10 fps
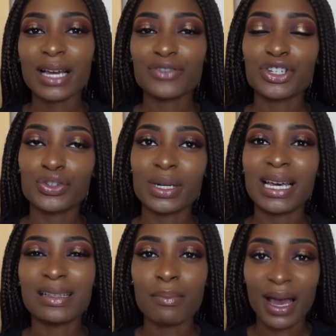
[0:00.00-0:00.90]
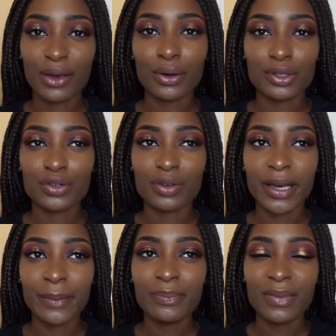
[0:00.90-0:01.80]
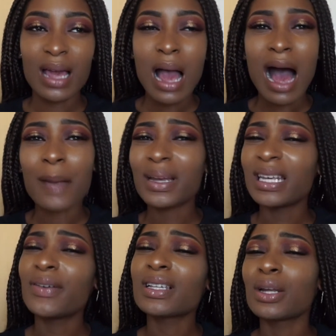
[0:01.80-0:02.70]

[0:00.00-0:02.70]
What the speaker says: next restaurant is a Mango Tree. I believe it's